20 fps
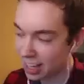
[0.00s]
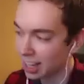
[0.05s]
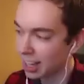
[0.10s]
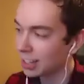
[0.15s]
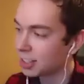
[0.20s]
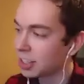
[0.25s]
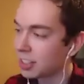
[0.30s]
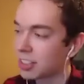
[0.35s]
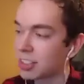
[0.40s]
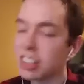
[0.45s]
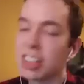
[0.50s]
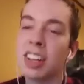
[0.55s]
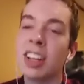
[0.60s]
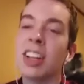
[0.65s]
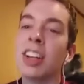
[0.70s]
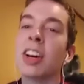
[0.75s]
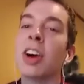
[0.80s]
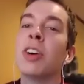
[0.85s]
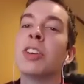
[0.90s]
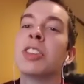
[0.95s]
Yeah, just
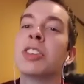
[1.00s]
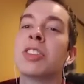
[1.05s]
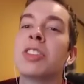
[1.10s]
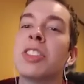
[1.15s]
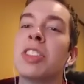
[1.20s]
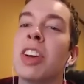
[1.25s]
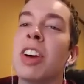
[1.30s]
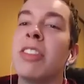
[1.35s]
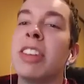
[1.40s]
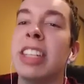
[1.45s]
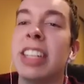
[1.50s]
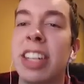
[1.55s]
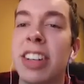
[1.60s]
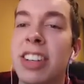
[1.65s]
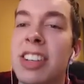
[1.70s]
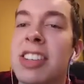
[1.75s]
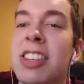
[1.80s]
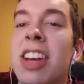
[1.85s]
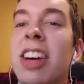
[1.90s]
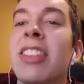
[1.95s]
go, just shove it in here.
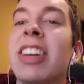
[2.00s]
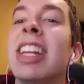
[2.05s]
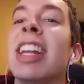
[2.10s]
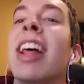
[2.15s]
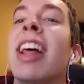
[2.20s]
Just shove it.